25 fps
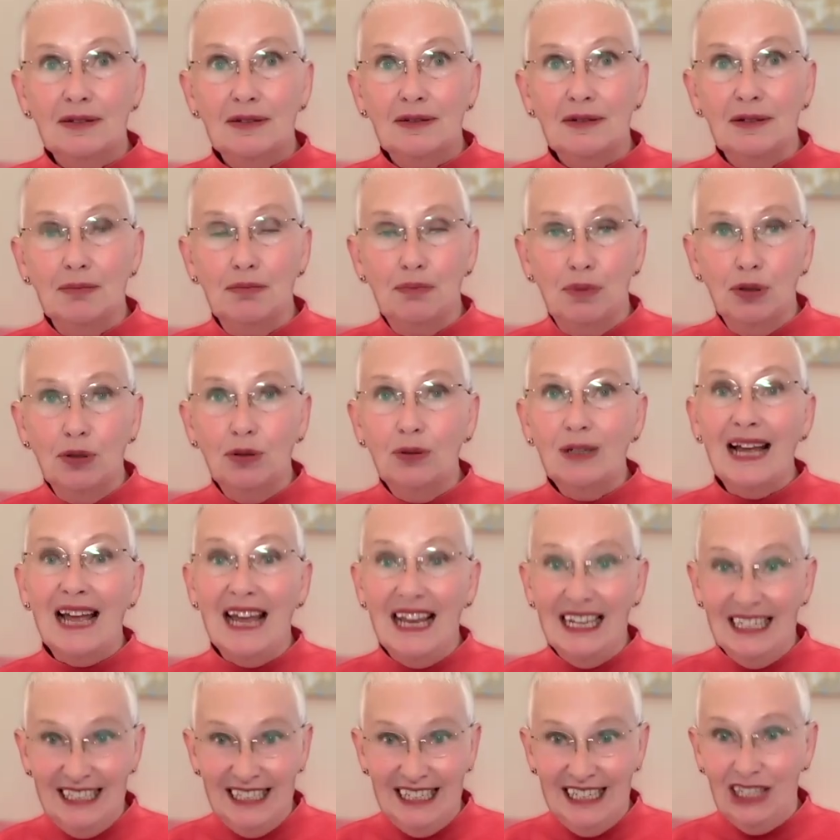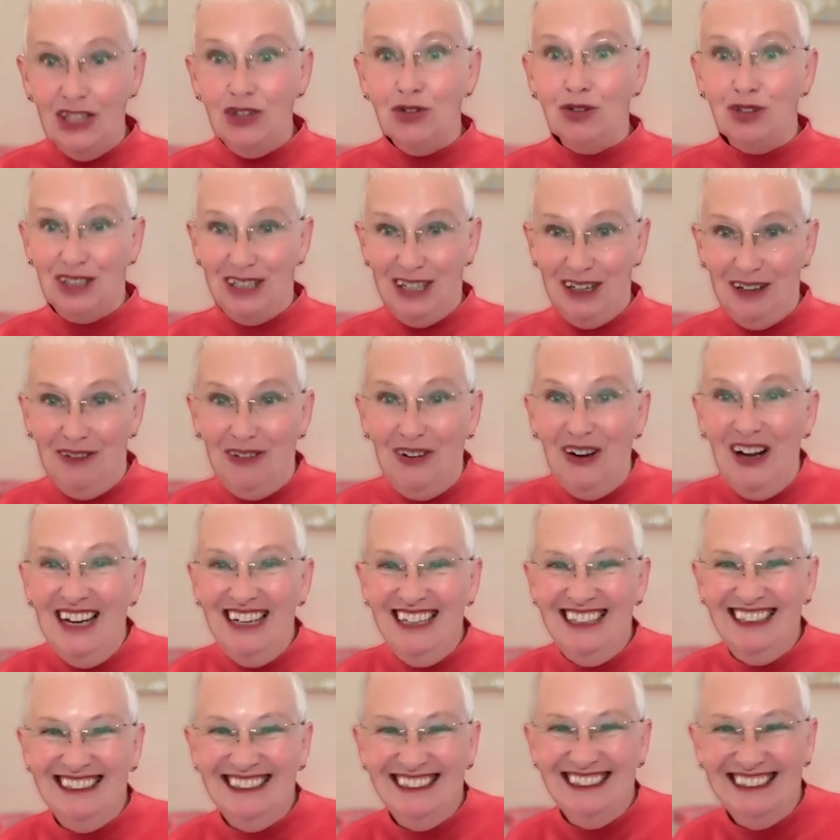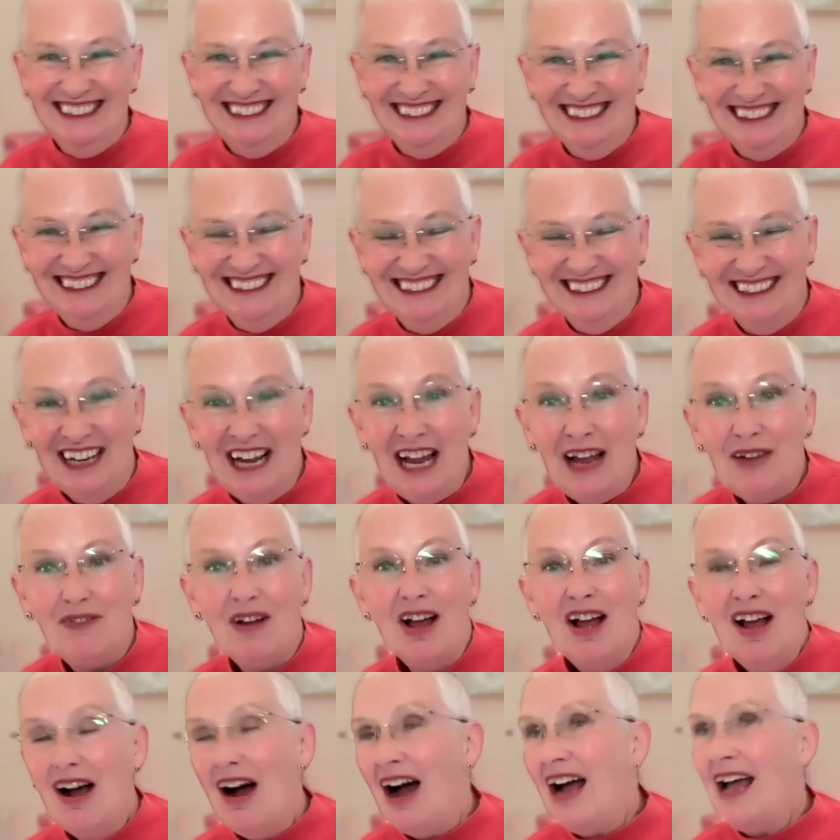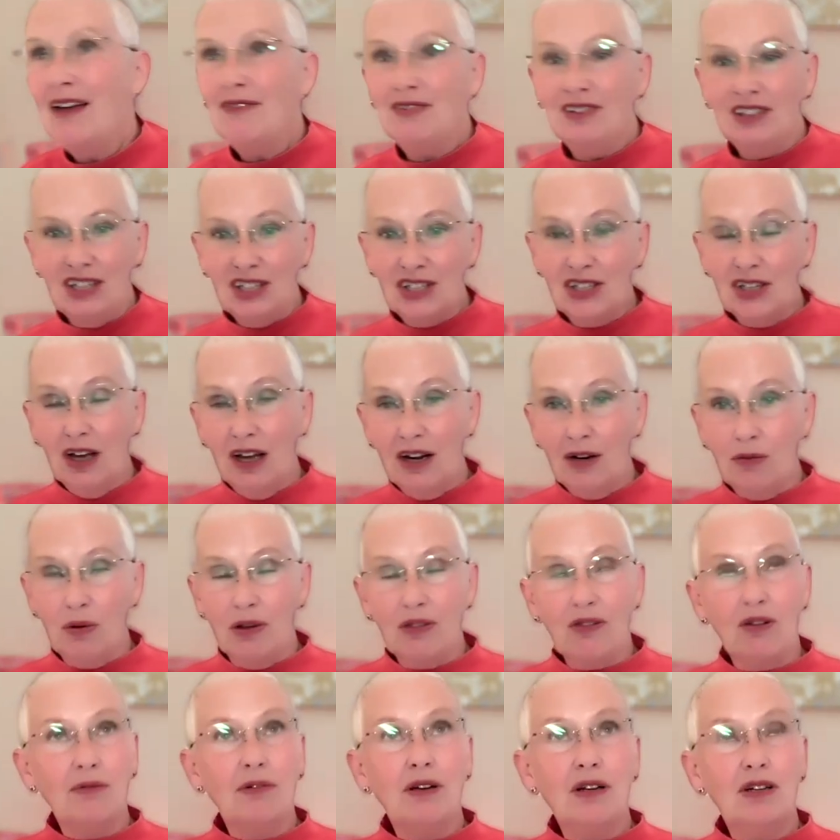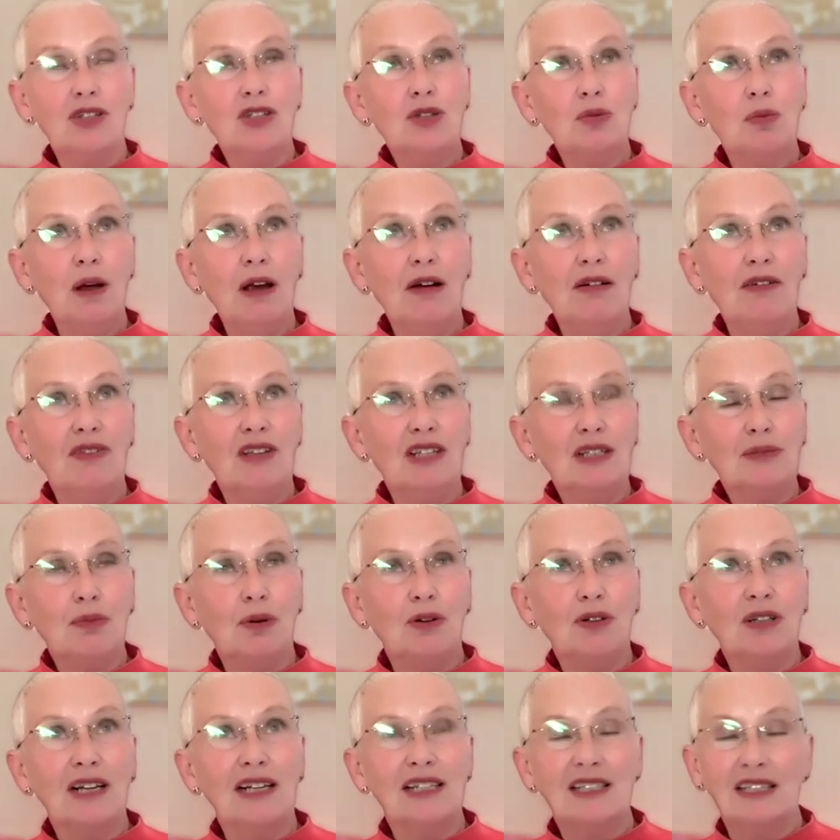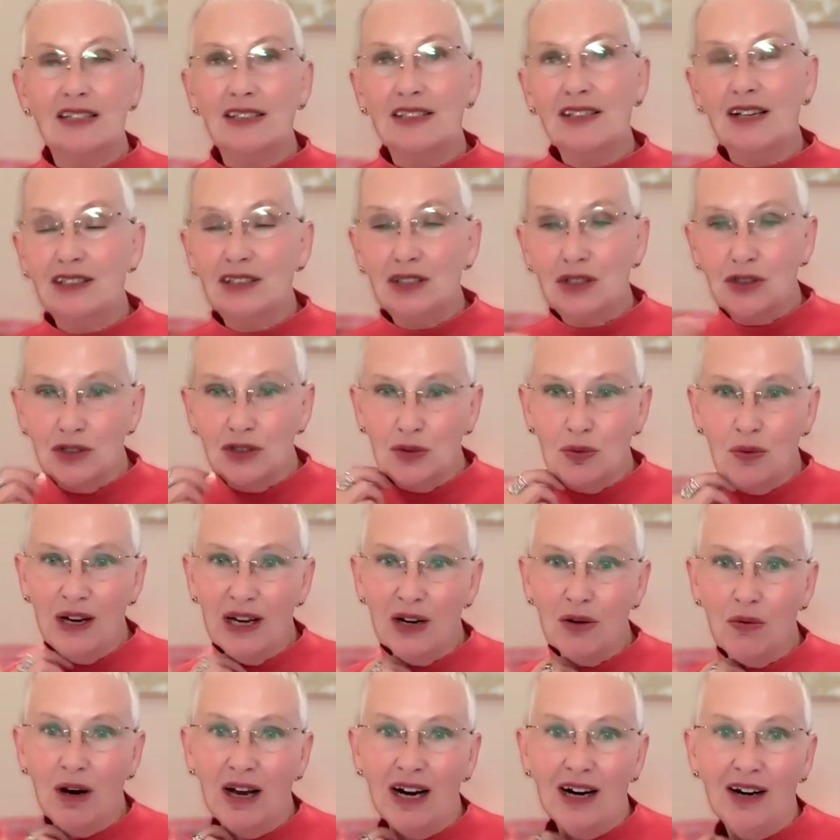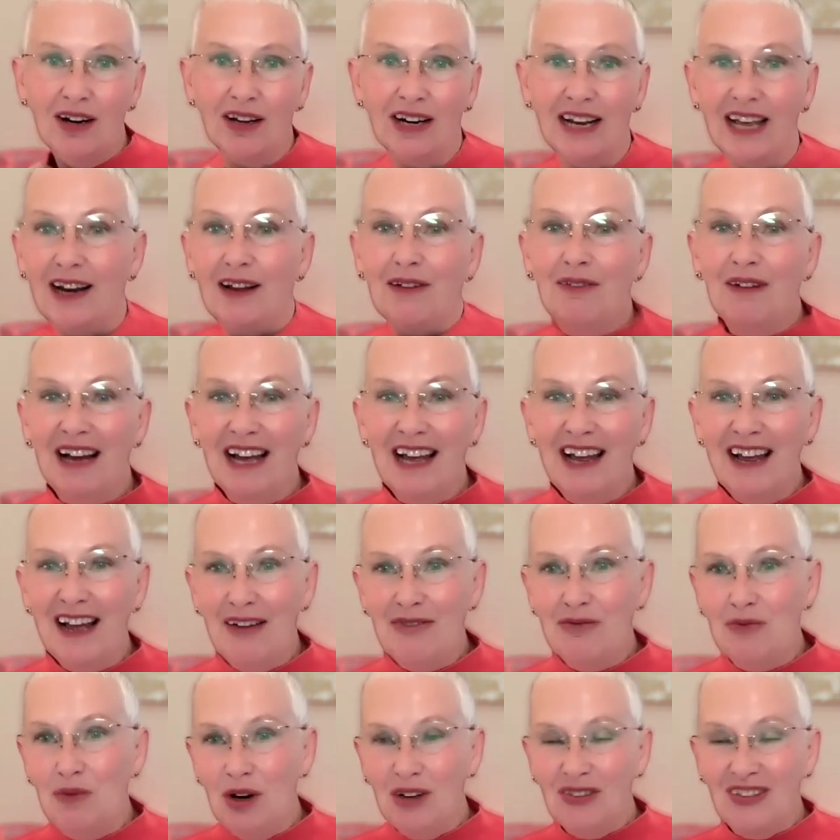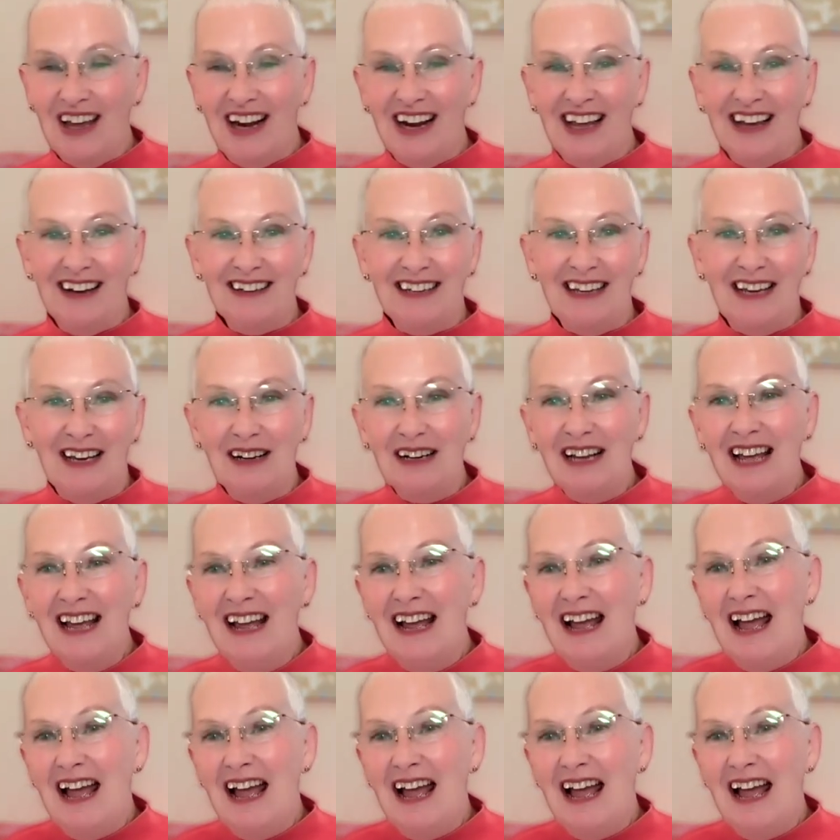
bull-essing yourself. I haven't decided whether I'm going to swear in this podcast, because I swear quite a lot. Anyway, I haven't worked that out yet.